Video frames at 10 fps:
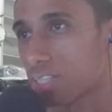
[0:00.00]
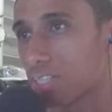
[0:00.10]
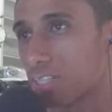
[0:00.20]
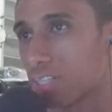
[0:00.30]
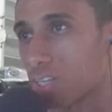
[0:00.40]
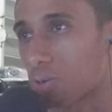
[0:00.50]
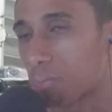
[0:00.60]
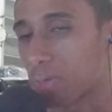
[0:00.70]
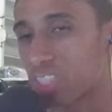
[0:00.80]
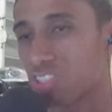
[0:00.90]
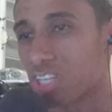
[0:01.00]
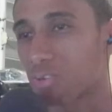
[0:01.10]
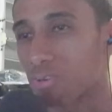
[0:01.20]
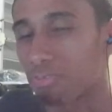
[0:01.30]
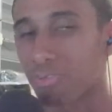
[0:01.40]
mid-gen
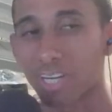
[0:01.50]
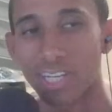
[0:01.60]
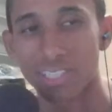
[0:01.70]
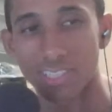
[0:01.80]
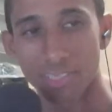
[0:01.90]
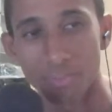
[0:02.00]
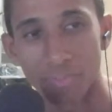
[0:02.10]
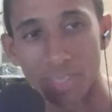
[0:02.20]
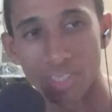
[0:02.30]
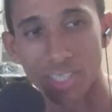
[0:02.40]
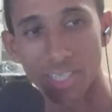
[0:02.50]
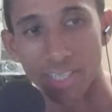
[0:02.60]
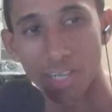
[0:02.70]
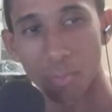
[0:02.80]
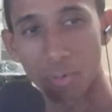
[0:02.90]
refresh and mid-gen
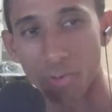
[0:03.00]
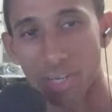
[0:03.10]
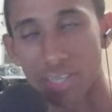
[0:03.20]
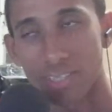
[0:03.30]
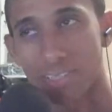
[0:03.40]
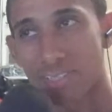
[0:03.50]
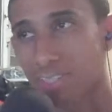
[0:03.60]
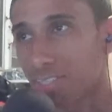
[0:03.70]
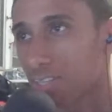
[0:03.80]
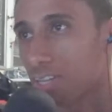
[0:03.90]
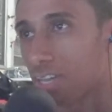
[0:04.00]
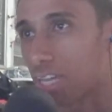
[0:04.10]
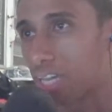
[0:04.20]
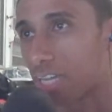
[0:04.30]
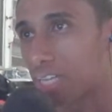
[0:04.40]
upgrades,
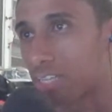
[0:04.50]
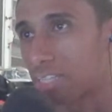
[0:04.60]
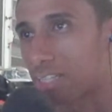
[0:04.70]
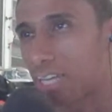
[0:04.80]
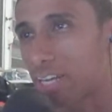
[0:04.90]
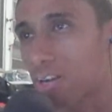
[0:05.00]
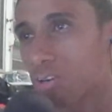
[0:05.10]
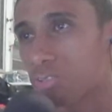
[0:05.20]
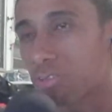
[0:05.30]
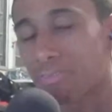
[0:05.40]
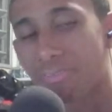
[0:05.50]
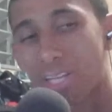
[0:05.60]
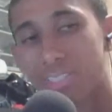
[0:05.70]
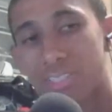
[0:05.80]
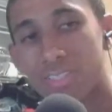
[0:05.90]
and that also
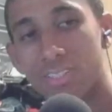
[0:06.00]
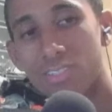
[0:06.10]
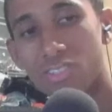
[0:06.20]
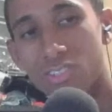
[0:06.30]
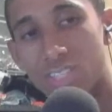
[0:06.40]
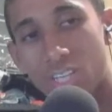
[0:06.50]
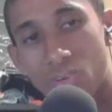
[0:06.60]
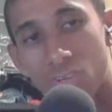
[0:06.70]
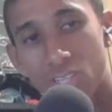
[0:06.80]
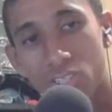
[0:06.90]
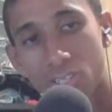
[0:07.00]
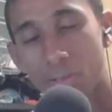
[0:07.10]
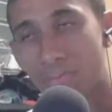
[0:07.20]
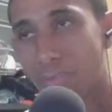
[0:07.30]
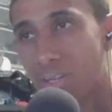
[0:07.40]
affects the generation,
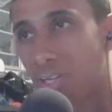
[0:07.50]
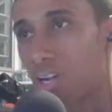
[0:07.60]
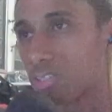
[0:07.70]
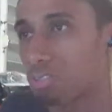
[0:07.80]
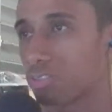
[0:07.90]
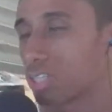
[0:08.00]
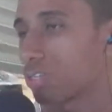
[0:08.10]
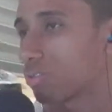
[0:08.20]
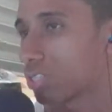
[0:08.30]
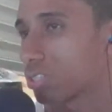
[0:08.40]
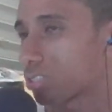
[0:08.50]
the console generation.